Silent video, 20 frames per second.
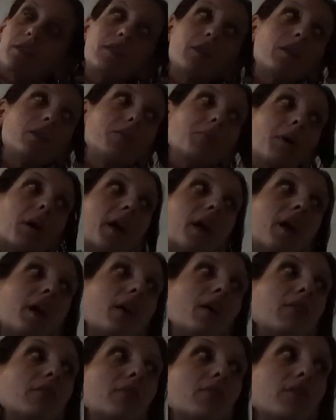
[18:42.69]
sit in my
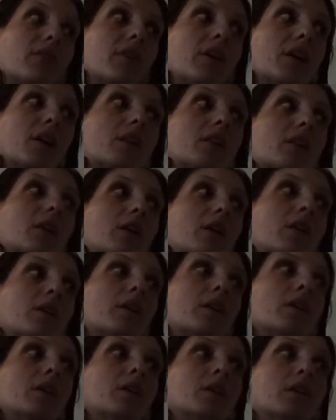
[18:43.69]
hair for very
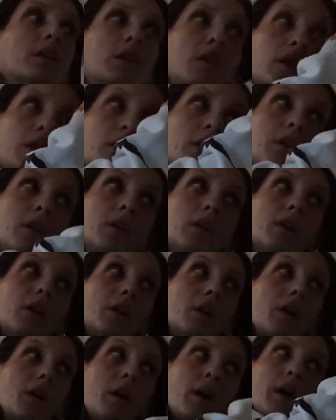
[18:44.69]
long.
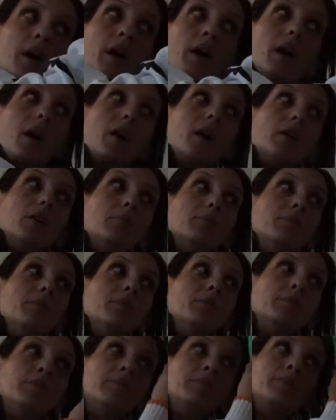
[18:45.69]

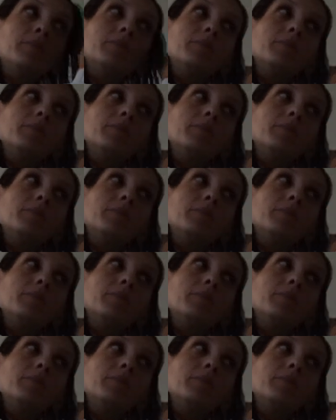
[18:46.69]
Um,